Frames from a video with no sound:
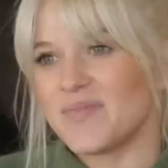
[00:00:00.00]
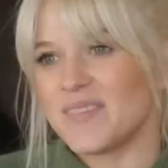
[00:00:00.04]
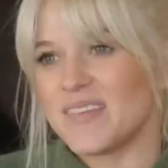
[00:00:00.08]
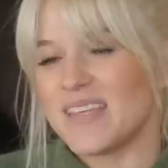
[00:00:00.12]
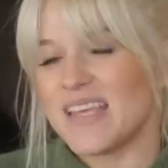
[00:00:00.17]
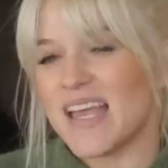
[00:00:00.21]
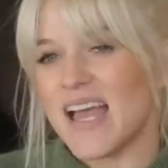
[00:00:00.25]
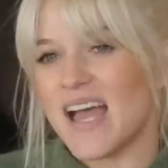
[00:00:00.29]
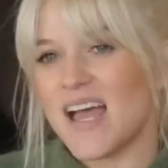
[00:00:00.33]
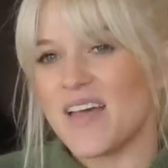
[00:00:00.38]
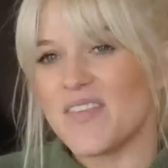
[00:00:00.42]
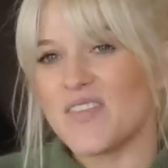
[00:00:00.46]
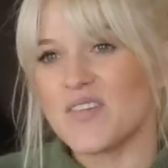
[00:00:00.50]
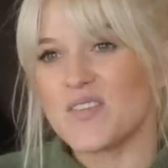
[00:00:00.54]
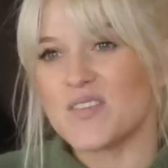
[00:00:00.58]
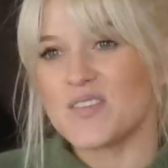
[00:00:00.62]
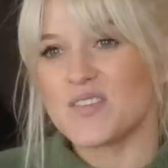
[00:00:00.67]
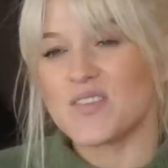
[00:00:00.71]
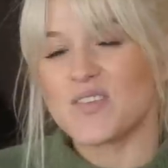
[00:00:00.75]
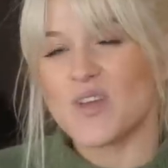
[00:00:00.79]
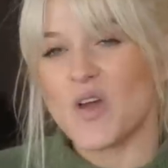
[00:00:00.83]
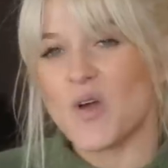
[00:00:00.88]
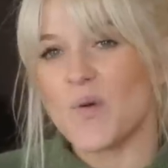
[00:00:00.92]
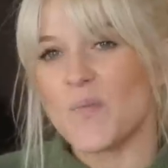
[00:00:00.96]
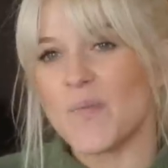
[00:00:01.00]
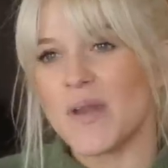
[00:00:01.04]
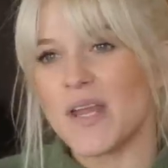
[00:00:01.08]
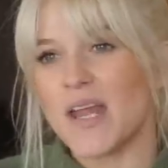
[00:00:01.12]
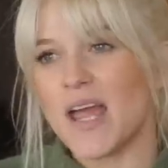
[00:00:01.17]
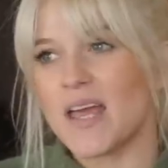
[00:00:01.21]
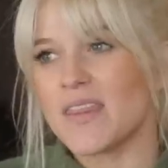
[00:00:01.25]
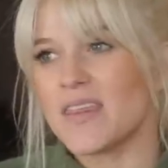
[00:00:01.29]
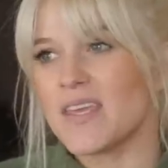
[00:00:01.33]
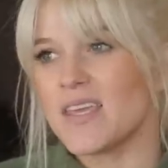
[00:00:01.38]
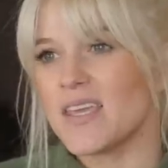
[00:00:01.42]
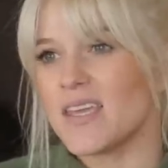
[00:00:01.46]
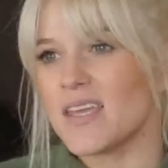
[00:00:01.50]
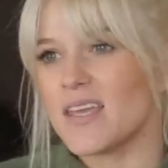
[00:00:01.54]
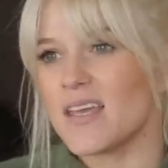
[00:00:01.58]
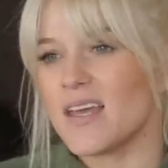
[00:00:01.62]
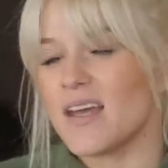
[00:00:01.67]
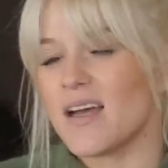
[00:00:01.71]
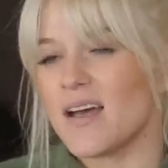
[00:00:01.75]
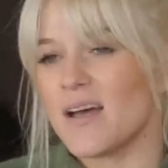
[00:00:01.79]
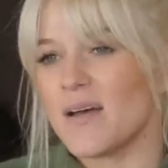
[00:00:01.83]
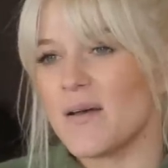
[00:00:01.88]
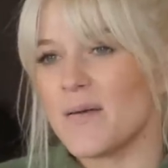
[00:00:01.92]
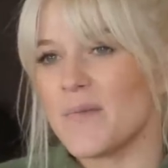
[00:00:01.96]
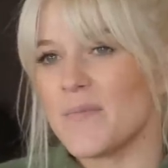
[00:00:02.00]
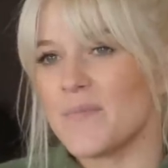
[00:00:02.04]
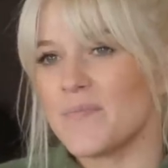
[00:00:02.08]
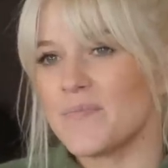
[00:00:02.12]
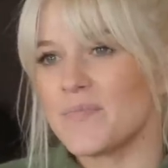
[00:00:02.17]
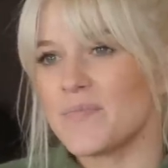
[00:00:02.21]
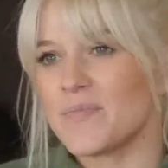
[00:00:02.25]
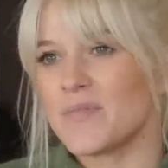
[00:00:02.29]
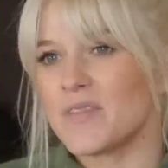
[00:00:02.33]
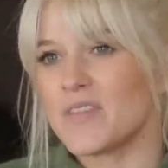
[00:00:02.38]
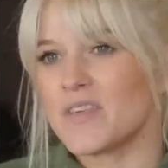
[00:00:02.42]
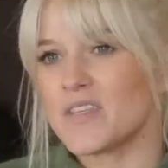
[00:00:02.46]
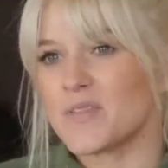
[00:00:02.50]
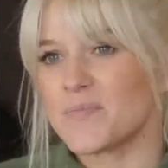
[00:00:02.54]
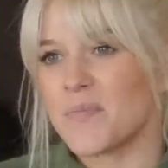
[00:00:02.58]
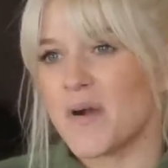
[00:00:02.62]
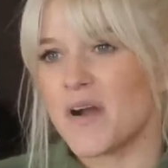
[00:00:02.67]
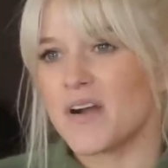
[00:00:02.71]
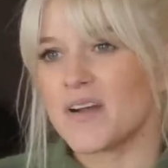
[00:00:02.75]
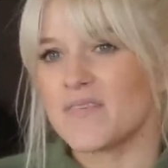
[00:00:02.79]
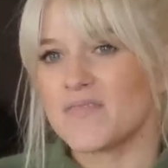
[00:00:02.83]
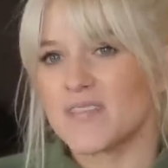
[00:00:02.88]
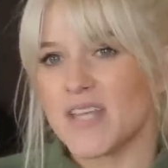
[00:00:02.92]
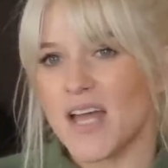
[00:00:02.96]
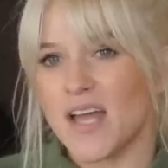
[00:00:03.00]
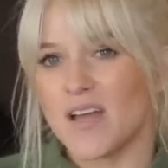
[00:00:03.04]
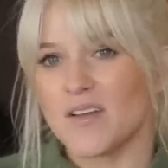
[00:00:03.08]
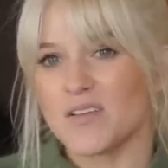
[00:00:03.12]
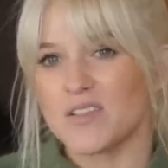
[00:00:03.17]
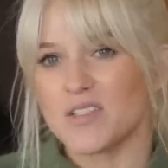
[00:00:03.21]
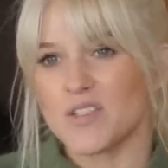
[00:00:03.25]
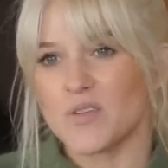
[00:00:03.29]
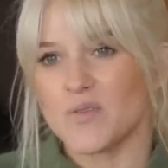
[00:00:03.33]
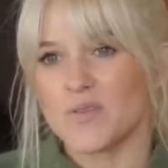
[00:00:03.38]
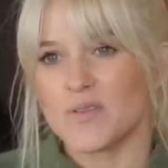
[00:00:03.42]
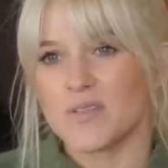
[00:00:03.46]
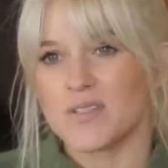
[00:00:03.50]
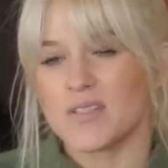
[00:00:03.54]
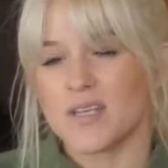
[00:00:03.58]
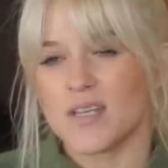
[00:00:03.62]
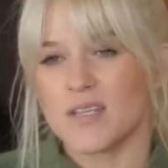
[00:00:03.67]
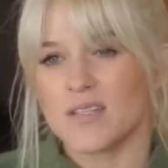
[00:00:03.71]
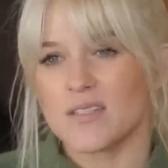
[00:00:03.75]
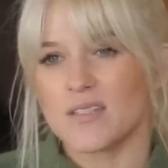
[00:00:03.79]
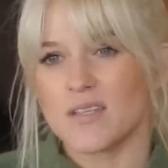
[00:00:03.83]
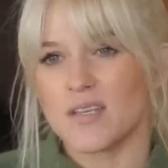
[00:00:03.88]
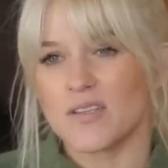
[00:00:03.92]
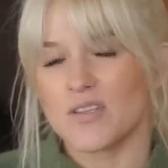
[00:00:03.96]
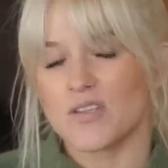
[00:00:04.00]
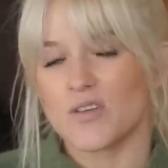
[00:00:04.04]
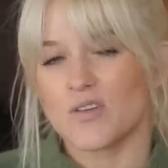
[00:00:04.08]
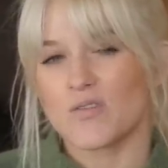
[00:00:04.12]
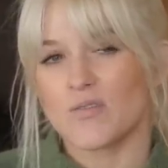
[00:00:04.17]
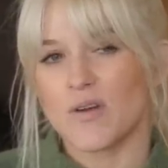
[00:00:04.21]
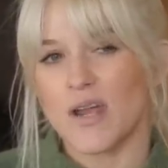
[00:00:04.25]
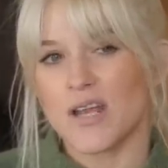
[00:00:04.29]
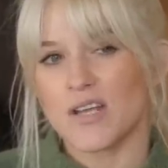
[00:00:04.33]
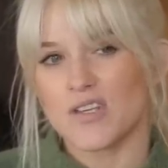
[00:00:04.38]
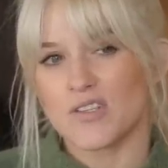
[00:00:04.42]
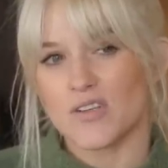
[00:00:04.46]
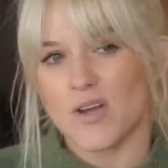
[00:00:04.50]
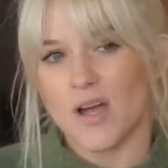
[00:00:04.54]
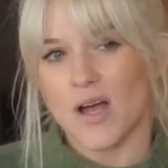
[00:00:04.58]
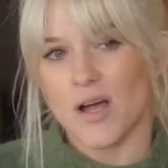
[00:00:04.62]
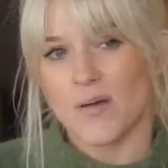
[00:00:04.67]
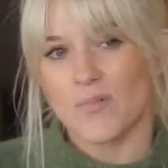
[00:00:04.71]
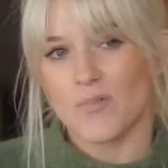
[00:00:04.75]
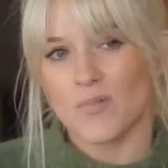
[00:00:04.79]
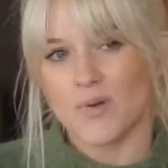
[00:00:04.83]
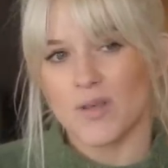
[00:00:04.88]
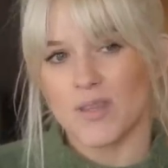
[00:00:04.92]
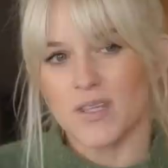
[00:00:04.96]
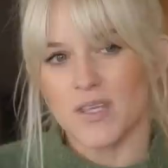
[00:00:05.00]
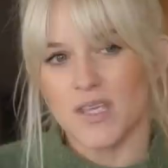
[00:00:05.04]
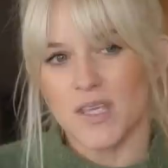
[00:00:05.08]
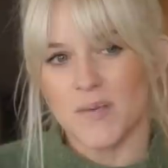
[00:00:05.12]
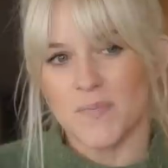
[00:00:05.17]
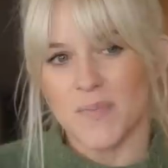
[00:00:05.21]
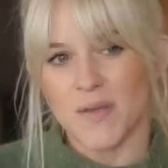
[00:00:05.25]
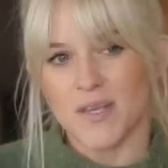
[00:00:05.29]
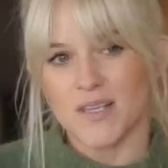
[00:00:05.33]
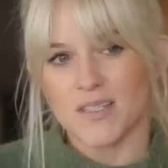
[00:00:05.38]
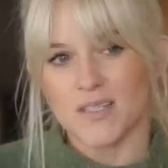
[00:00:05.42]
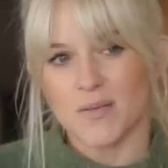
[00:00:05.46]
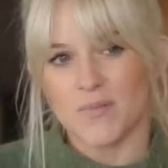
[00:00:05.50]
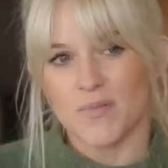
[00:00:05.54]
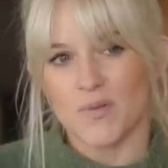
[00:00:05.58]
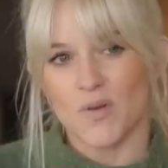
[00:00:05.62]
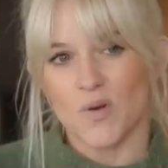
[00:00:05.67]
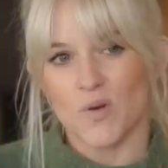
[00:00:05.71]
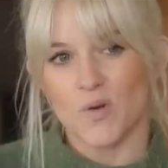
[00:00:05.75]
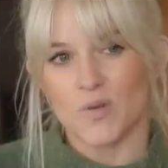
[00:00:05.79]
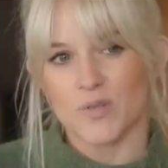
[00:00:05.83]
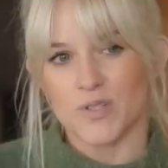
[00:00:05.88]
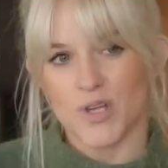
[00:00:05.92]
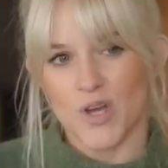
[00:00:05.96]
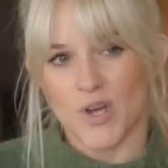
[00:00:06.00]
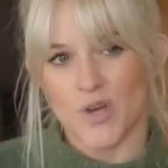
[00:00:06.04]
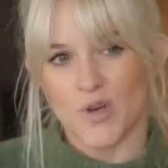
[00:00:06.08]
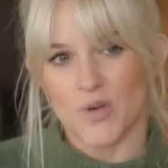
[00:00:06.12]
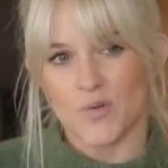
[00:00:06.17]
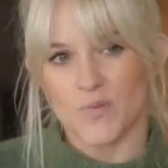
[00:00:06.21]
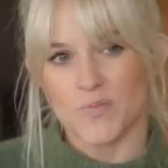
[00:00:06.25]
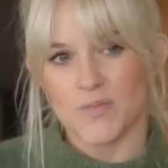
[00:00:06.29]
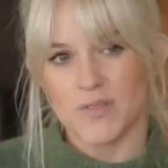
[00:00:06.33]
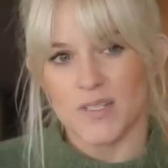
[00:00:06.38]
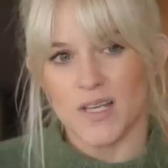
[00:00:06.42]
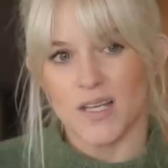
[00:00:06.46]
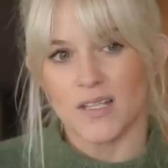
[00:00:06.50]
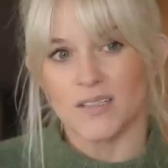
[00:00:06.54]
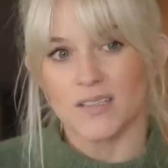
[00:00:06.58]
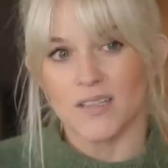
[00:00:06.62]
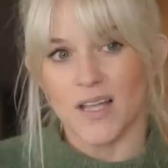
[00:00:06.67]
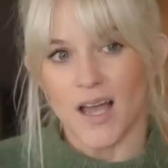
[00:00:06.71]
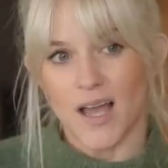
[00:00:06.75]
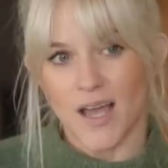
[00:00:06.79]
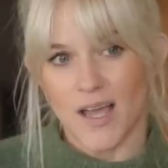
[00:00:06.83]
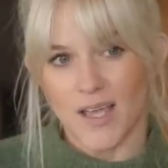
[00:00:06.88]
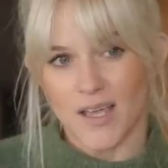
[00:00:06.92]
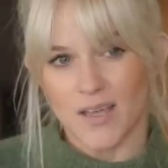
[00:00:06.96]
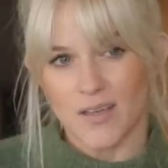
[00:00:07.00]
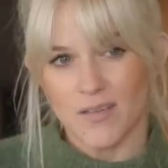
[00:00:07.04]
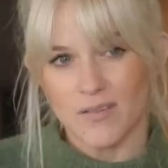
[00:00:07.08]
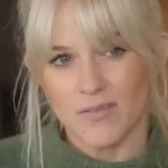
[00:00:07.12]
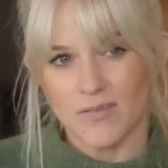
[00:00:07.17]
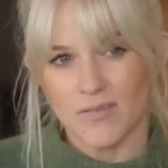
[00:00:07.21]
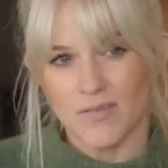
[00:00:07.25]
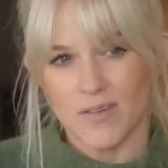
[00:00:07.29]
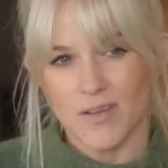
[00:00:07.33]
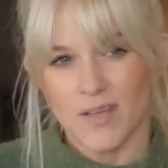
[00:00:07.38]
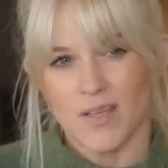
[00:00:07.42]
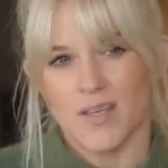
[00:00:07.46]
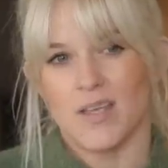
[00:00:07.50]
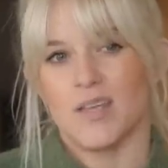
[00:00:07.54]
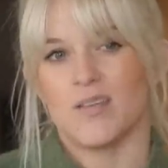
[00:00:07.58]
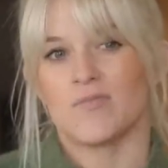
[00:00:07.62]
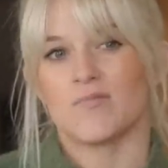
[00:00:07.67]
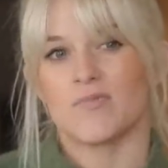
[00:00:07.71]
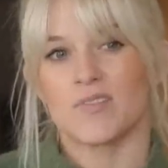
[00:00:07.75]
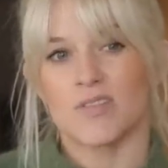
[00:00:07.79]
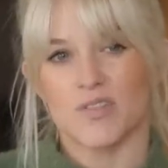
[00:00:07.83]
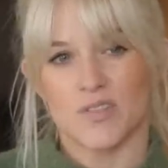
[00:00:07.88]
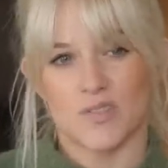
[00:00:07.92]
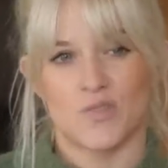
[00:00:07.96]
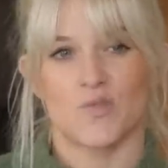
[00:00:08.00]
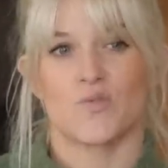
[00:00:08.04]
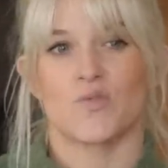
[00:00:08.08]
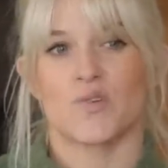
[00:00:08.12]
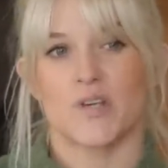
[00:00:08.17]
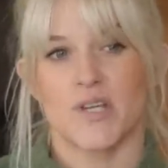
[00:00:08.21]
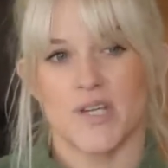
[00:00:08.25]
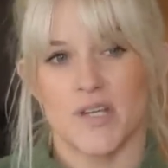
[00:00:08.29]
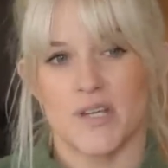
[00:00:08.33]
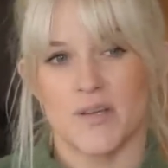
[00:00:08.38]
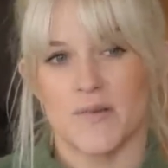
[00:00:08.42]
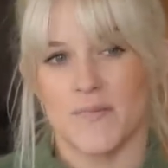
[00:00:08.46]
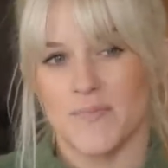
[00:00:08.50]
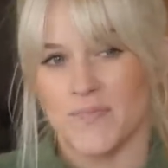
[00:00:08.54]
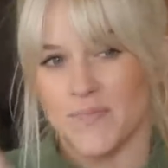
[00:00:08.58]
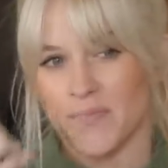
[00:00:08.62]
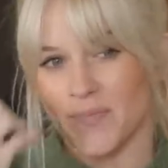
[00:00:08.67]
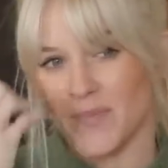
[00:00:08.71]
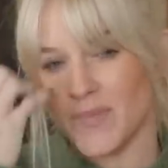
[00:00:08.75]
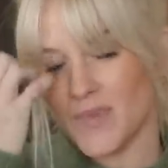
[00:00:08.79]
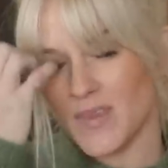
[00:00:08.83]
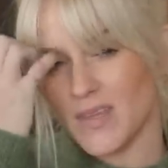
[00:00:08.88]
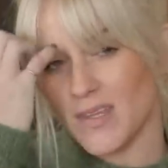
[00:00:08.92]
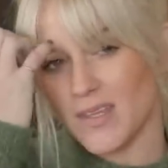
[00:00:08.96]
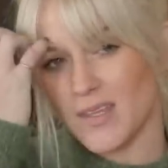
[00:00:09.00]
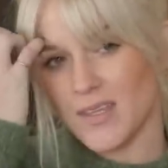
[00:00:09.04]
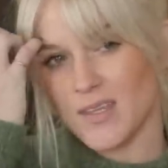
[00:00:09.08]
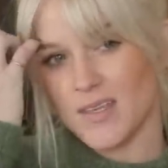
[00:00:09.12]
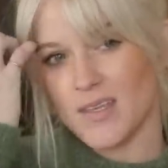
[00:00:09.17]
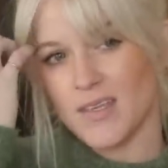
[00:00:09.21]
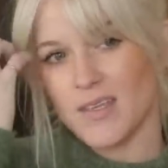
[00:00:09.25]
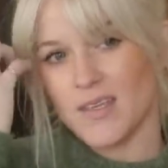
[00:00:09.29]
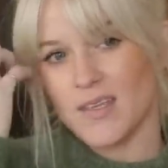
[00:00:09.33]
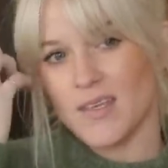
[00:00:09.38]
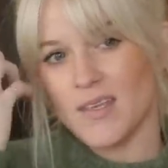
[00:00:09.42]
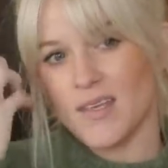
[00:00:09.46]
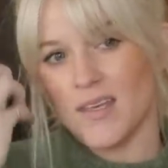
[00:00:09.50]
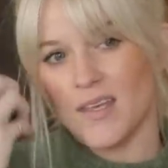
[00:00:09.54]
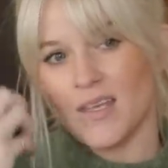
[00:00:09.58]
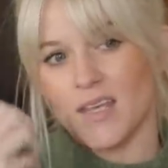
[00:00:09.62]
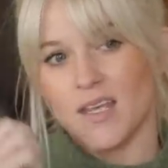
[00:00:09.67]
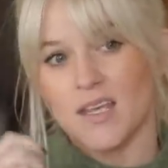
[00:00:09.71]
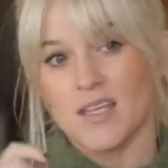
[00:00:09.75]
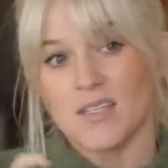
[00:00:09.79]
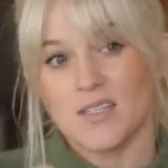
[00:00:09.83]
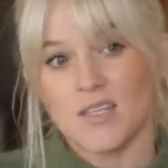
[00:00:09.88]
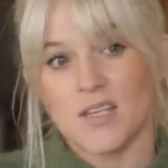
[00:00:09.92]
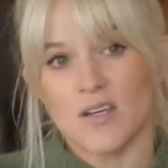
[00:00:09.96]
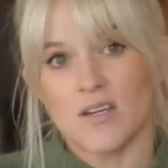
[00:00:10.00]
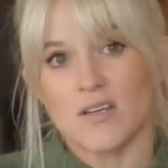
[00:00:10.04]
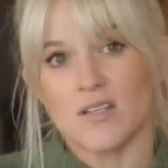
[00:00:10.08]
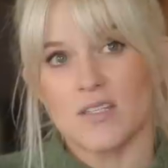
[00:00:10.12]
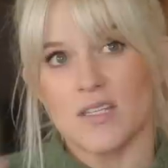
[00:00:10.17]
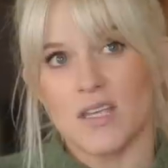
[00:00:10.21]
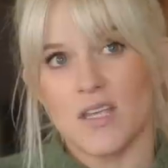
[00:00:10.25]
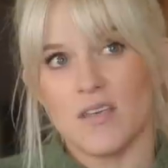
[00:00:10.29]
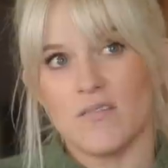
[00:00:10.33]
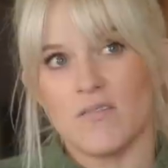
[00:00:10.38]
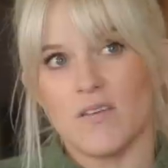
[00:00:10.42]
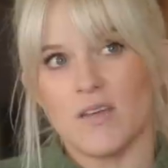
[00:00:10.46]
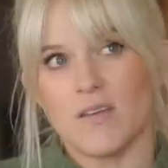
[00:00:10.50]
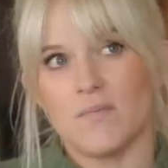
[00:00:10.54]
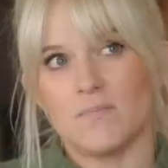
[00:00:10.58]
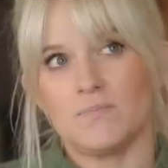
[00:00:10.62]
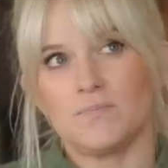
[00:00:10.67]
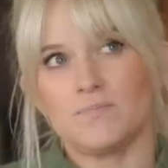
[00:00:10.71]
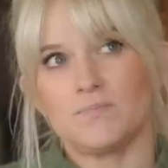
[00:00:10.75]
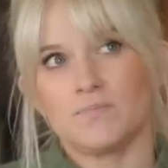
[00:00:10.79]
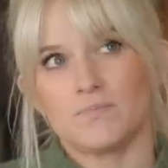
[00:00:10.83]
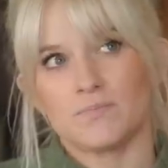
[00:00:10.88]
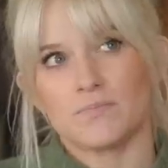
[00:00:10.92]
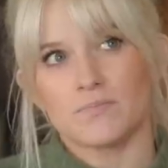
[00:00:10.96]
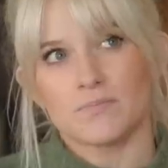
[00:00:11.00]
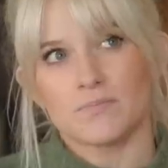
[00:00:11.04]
yeah, there's so many. I think um, this part of town too has done such a great job with keeping some of the old homes alive yeah. and restoring them. True. Because there's even